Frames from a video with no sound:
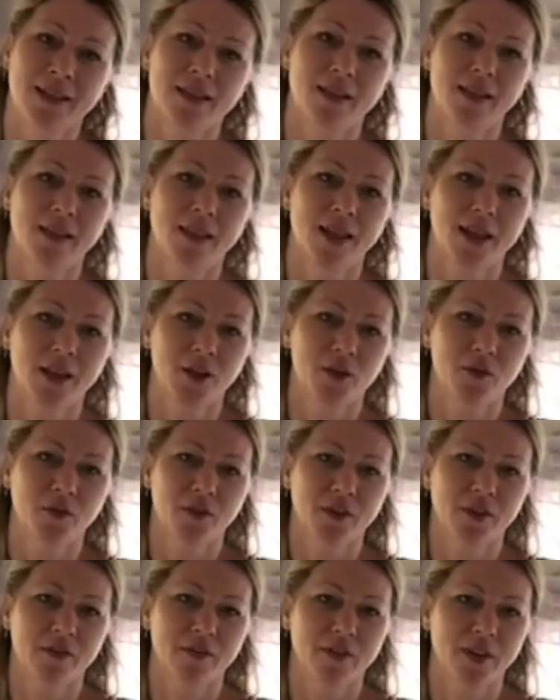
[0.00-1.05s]
Thank you
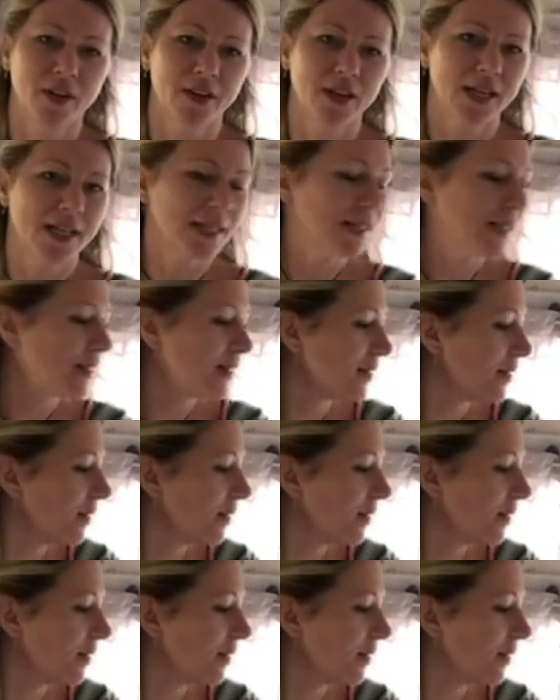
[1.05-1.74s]
for the fairies.